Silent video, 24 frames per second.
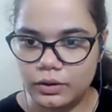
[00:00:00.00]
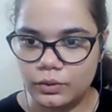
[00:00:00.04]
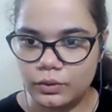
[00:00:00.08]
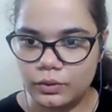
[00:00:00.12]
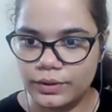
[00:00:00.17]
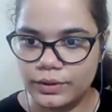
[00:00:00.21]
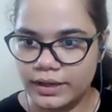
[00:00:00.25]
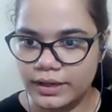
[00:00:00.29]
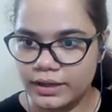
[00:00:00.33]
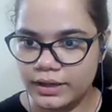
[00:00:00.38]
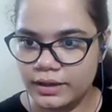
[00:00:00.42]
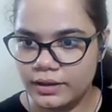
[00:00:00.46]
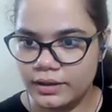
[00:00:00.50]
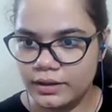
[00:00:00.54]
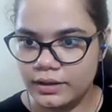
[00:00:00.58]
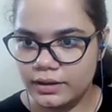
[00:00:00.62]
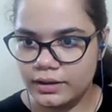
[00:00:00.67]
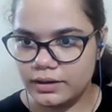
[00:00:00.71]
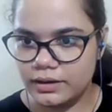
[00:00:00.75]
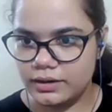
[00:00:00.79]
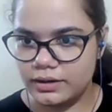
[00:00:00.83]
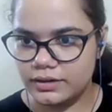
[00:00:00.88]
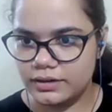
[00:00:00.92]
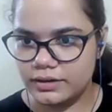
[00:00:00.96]
Okay,
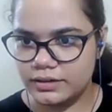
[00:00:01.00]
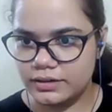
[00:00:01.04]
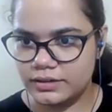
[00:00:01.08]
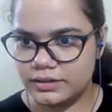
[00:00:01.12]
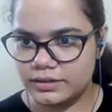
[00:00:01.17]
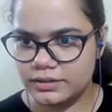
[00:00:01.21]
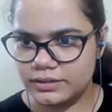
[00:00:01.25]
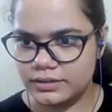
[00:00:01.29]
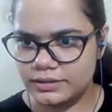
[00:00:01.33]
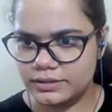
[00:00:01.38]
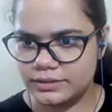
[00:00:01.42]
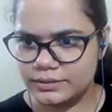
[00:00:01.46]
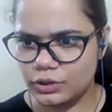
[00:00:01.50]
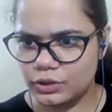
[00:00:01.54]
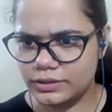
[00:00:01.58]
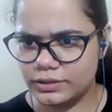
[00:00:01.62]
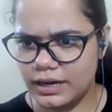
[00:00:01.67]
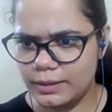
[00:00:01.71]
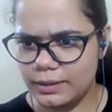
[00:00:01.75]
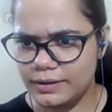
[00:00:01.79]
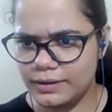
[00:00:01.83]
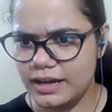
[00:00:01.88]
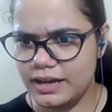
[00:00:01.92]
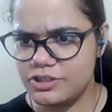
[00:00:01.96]
uh, Doctor
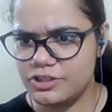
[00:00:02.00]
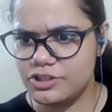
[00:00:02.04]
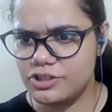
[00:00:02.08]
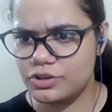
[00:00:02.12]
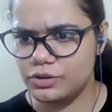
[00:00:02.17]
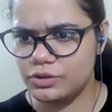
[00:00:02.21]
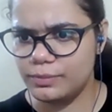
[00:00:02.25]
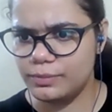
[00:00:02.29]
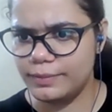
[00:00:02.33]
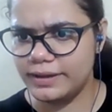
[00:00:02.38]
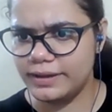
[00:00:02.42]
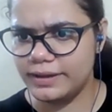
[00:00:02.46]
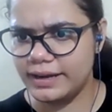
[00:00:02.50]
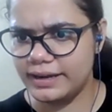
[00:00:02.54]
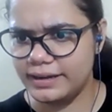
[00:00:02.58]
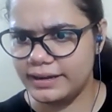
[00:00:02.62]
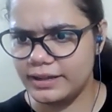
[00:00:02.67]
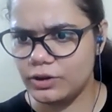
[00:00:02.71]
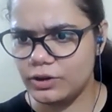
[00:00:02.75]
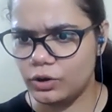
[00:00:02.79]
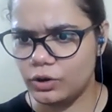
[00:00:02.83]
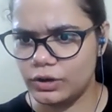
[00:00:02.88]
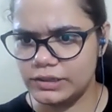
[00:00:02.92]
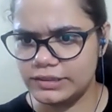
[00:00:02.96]
Abhilash, you will be
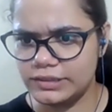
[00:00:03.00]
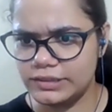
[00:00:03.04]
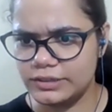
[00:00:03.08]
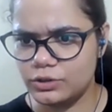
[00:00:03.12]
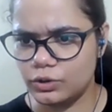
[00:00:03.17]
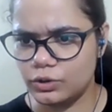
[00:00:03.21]
getting all the